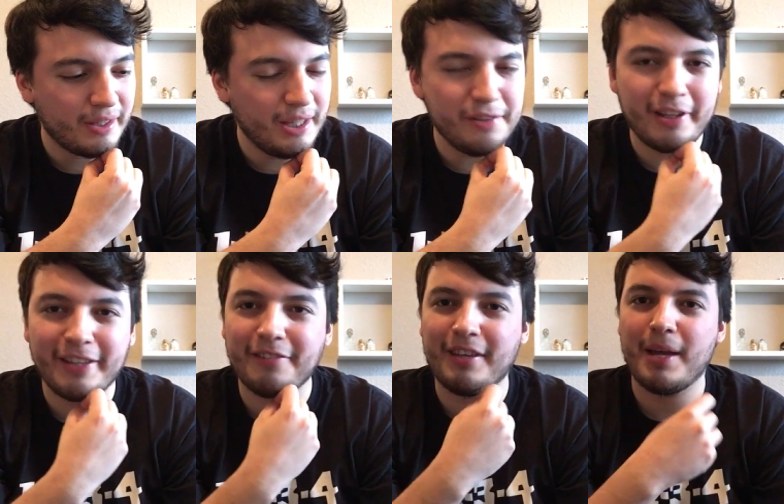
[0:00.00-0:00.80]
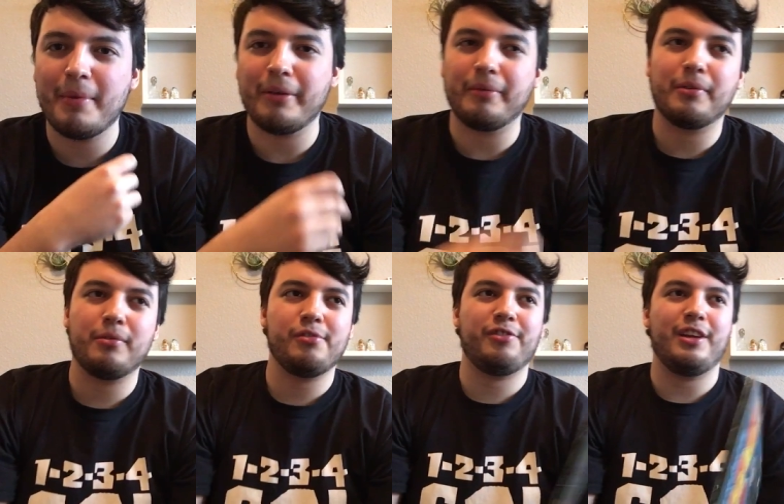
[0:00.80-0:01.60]
He has a lot to say about
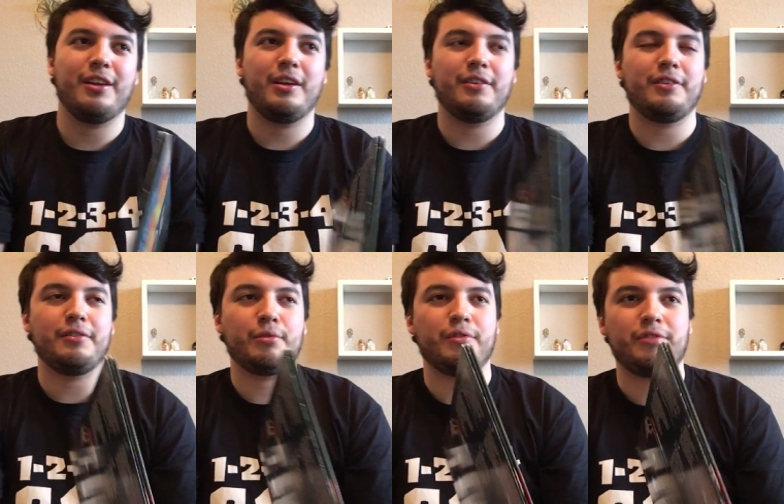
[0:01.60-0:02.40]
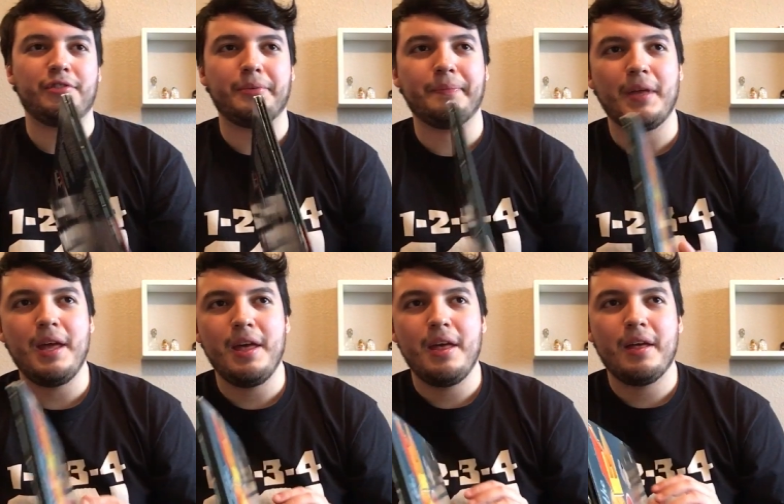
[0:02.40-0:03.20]
Christianity because he is a Christian.
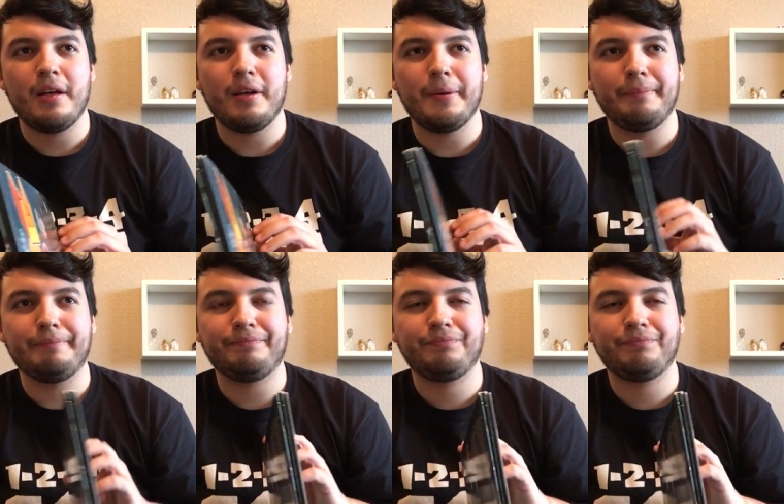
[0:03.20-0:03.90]
Um,